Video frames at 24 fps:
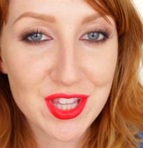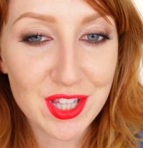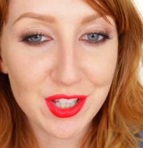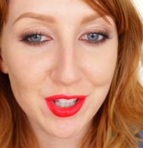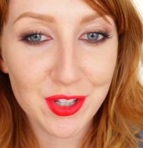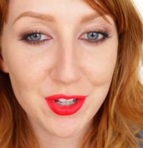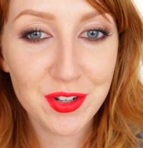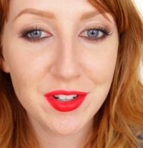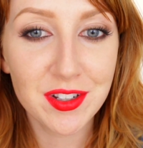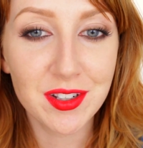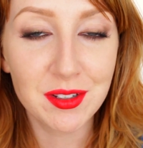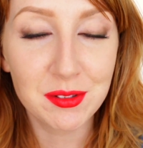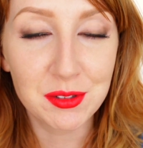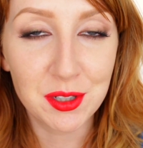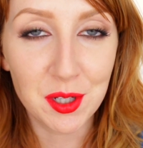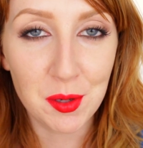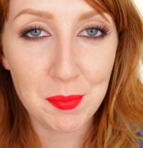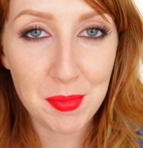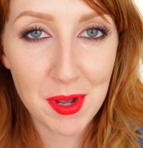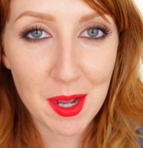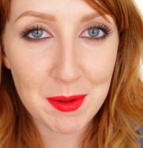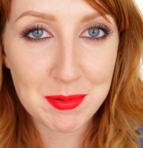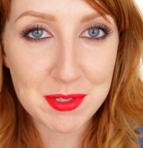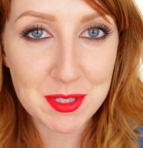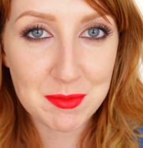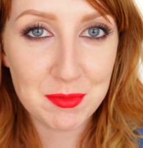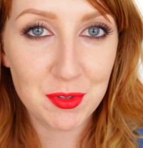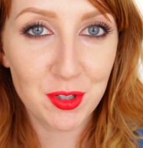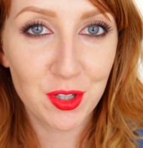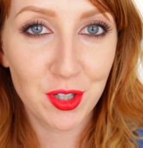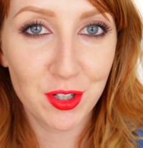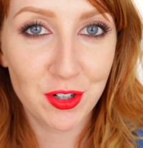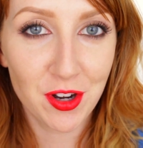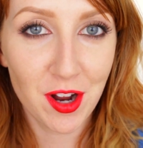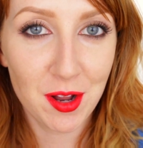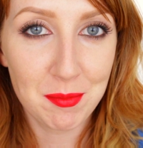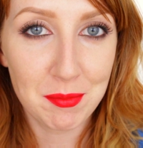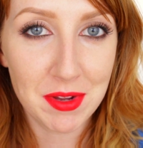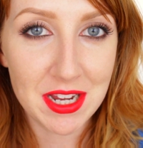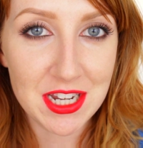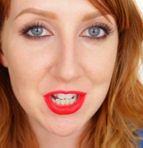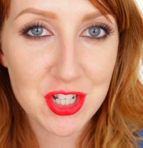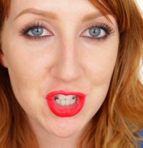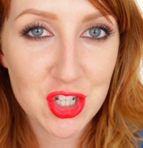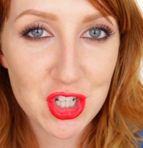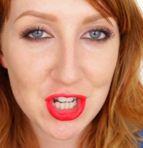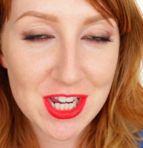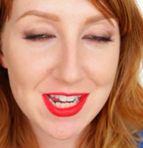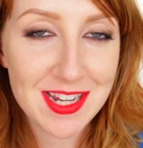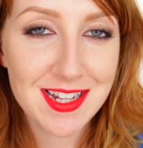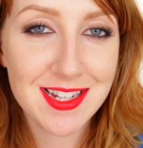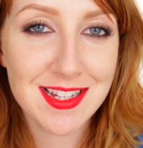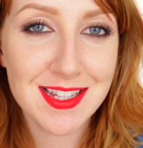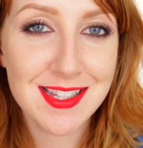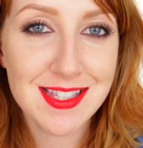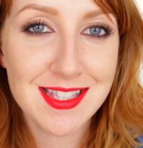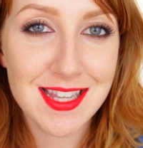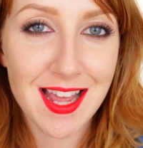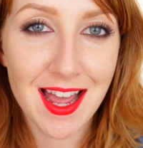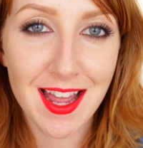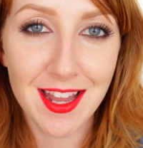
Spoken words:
the look, I'm going to pop some colour on my cheeks,